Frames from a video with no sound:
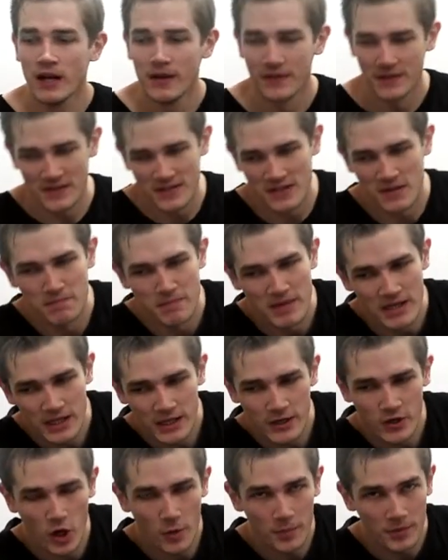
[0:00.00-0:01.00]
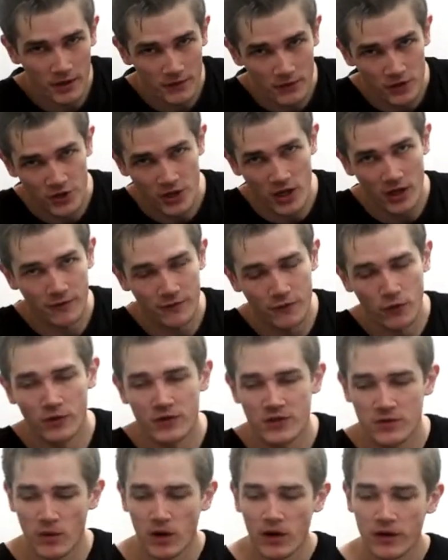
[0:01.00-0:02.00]
This is the media copy of Uncharted 4
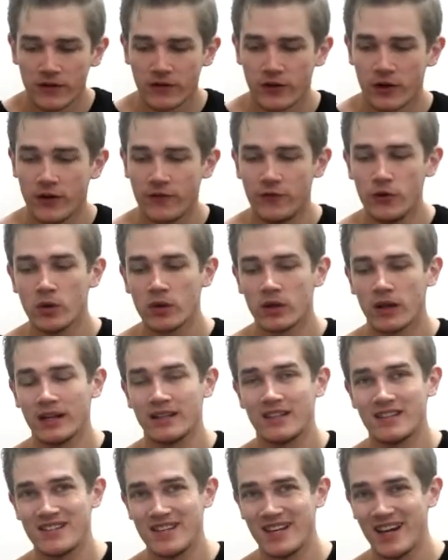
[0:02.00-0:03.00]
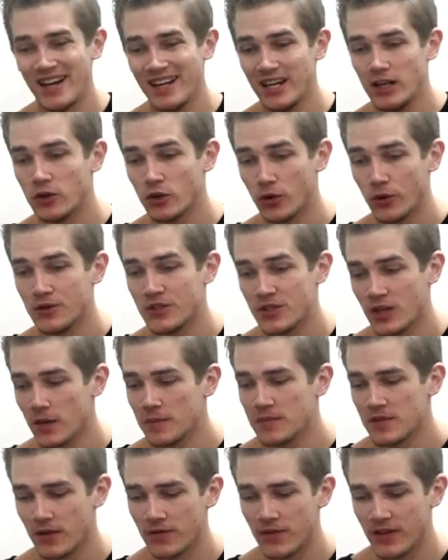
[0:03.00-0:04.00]
as well, so if you would like to see any
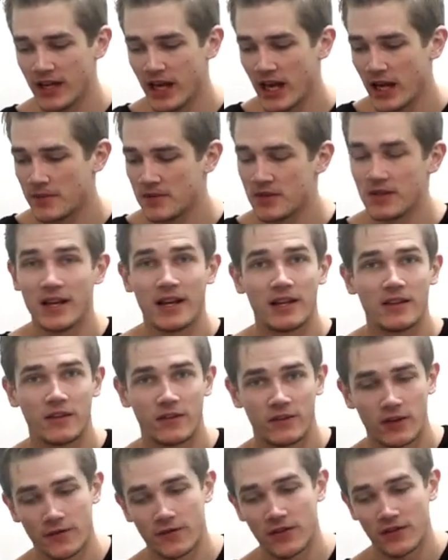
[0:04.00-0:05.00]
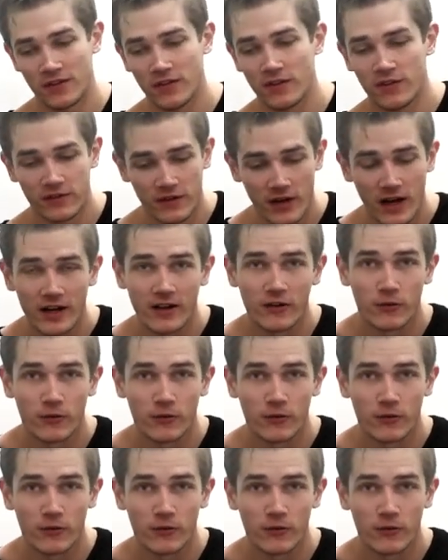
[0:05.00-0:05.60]
close-ups of the games and like the stuff that's inside,